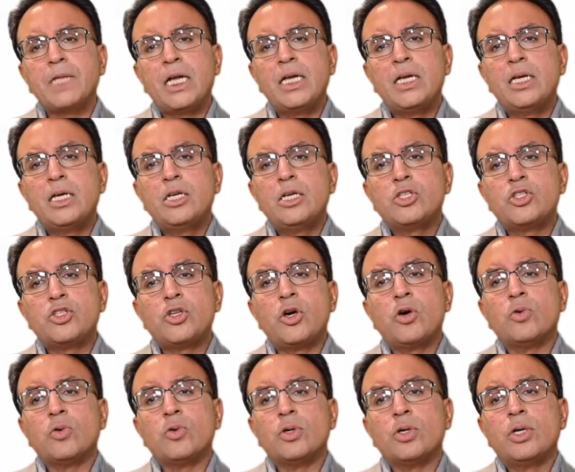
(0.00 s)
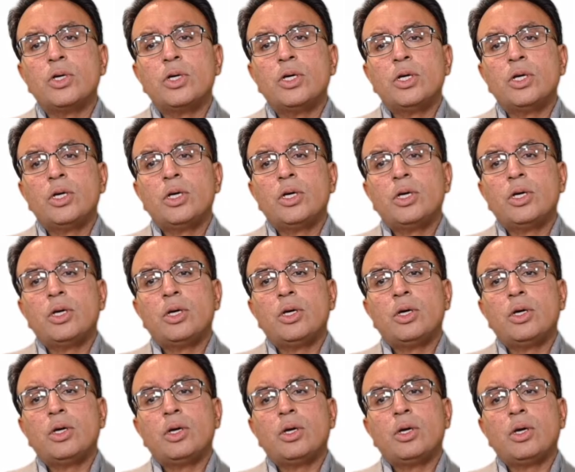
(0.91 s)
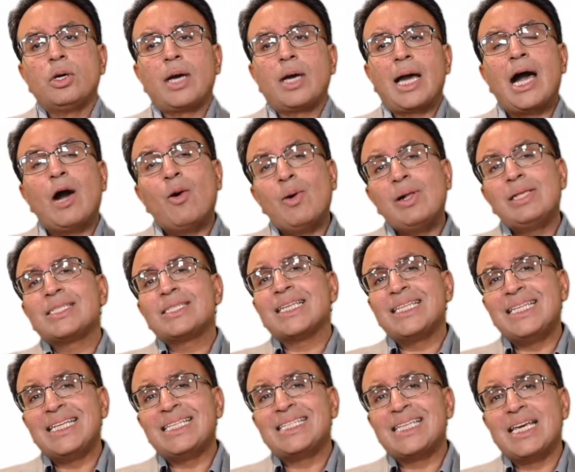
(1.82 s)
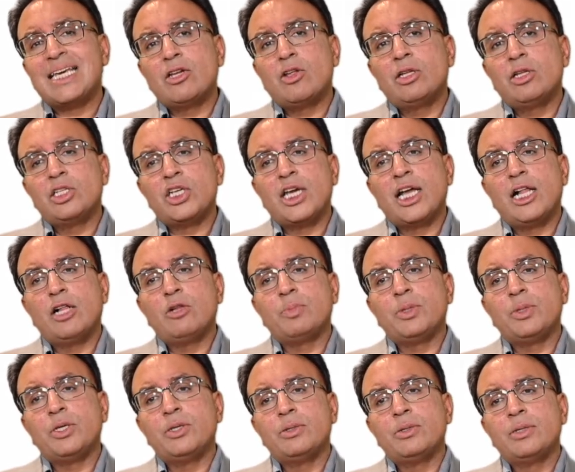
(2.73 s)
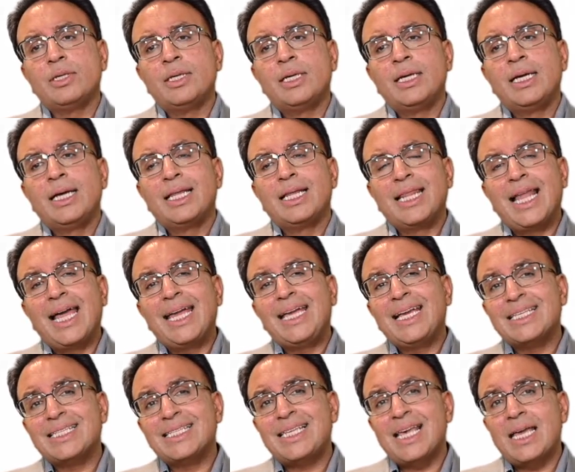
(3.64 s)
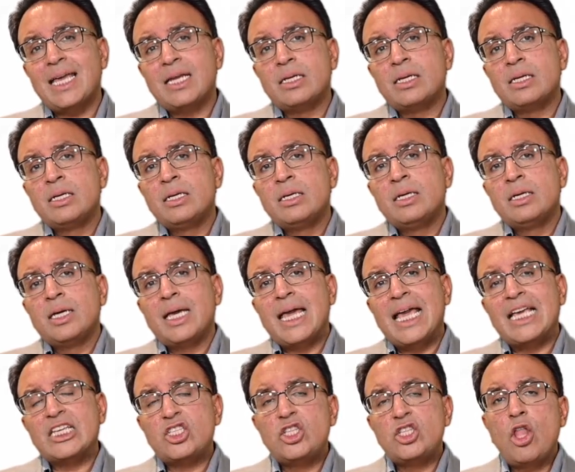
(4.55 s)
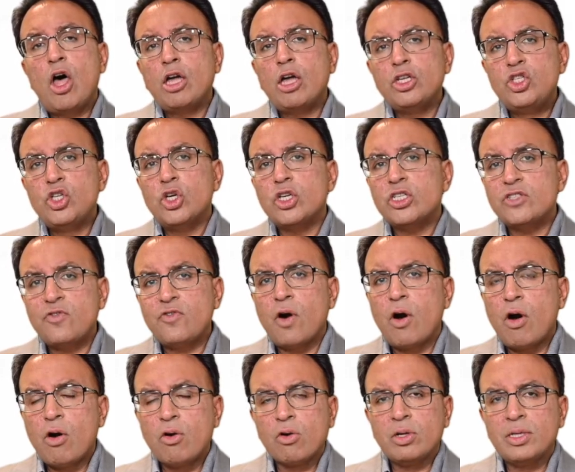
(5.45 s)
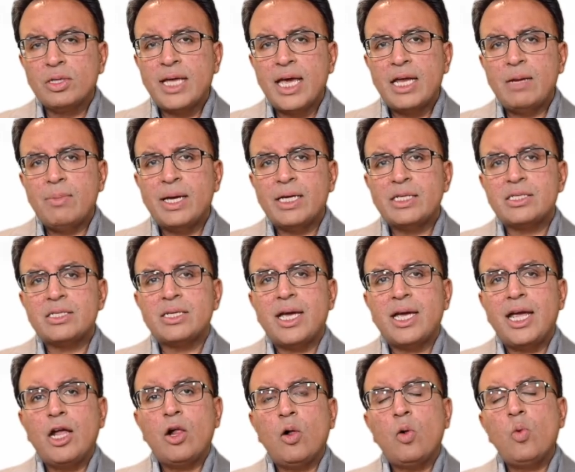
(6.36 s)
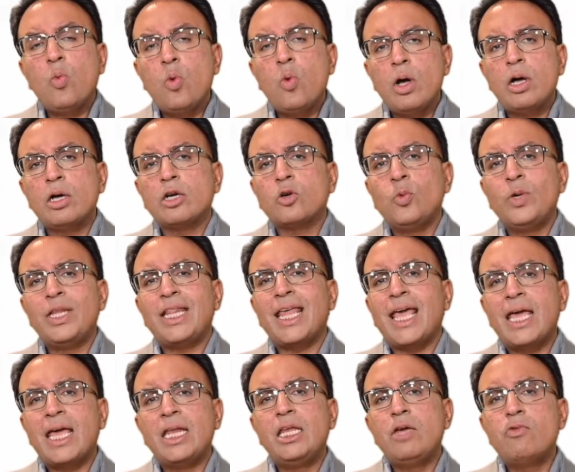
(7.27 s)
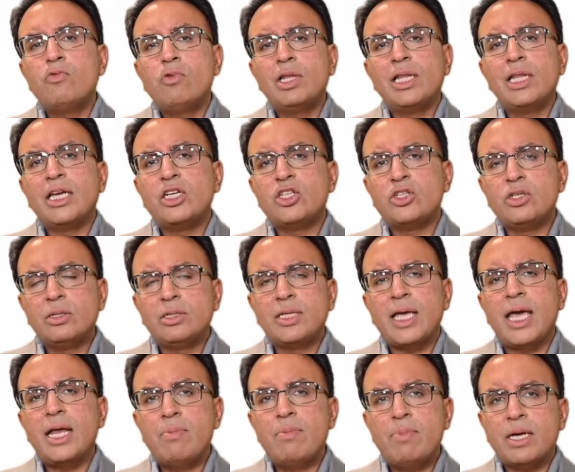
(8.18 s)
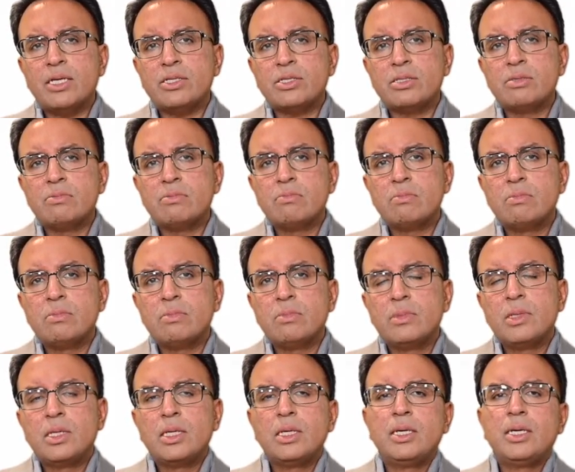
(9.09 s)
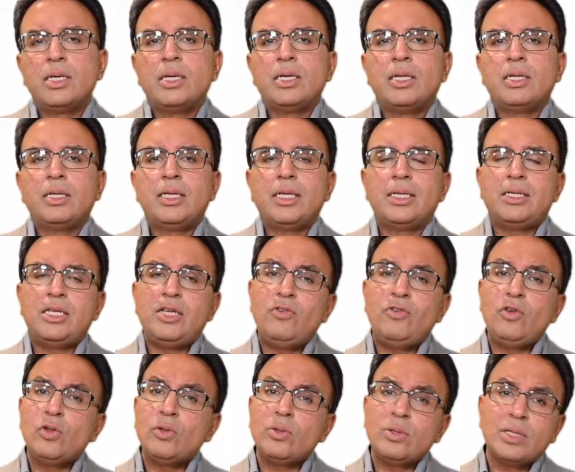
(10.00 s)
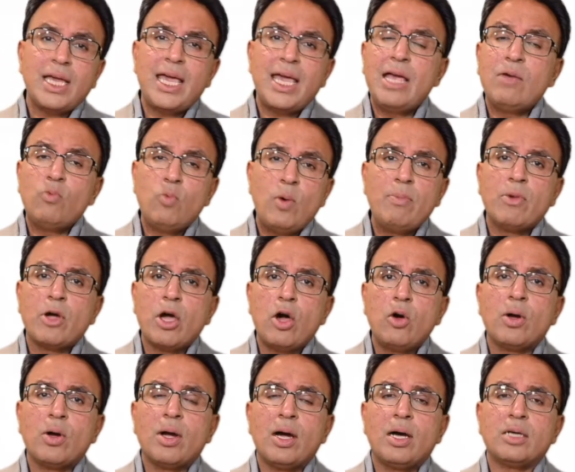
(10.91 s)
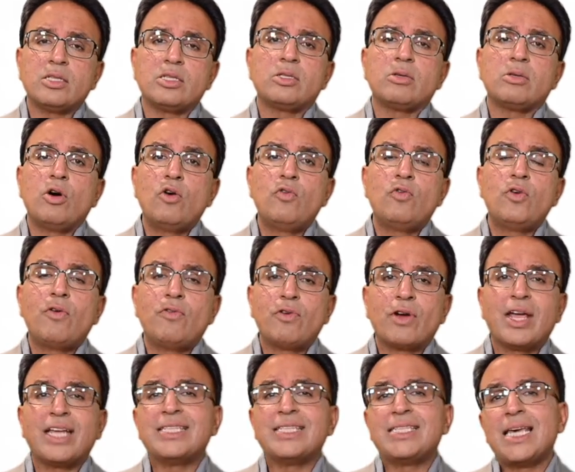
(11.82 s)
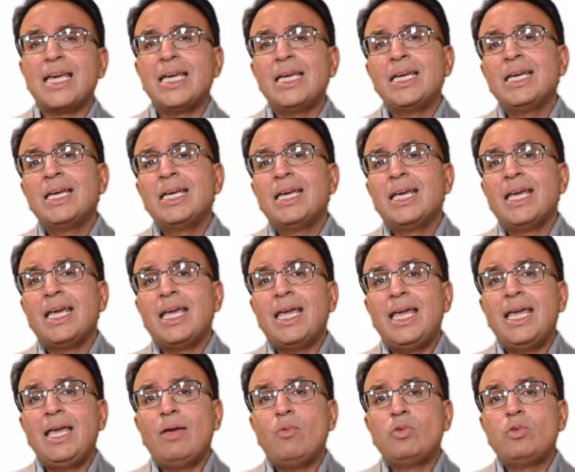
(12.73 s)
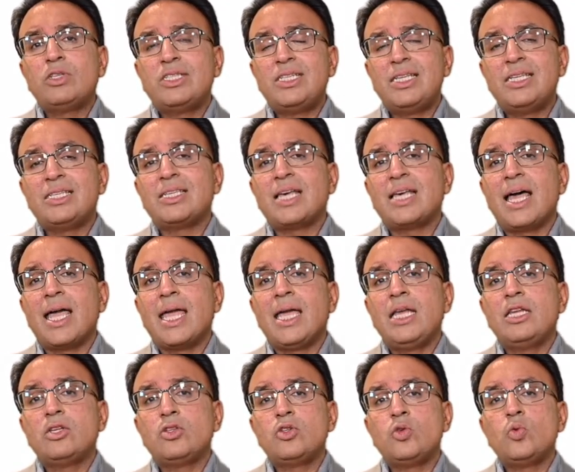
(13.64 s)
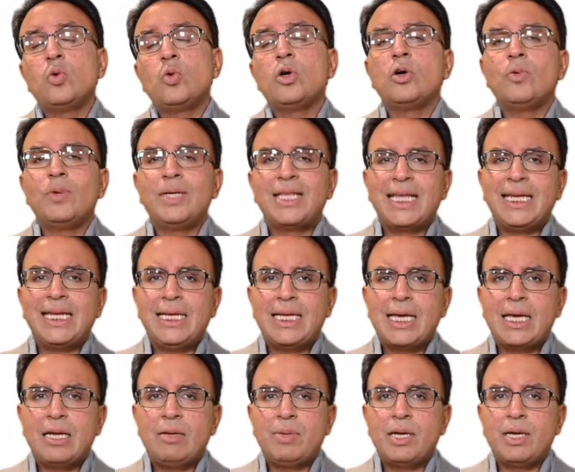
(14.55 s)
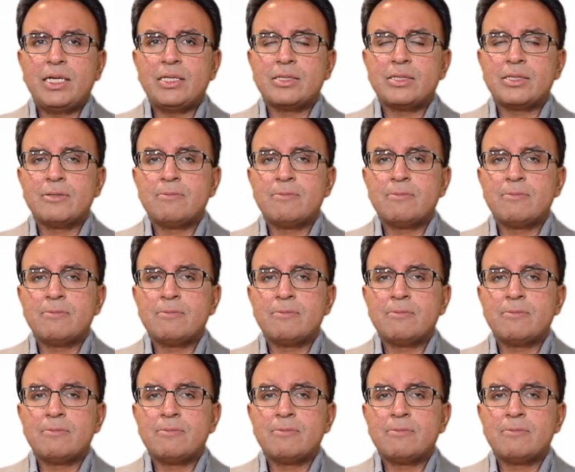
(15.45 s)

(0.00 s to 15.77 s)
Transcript: So, how else can this technology help you? Like I said, it's not just for Oracle database. It'll work with any relational database. If you'll hear Wim Kokarts over and over again say, it was designed to work with any database.